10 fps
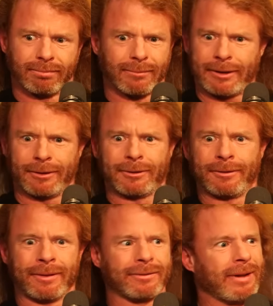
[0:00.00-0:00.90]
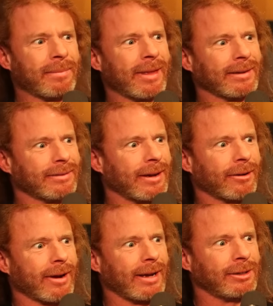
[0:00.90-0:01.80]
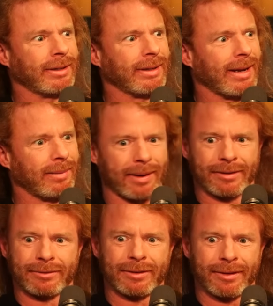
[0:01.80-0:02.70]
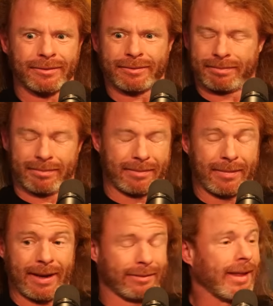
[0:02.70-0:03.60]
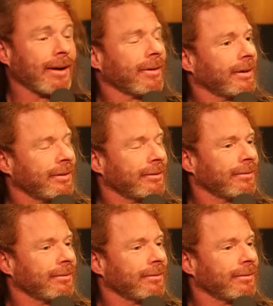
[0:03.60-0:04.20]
Well, you're doing the same thing segregation did, but it's just... It's not racist.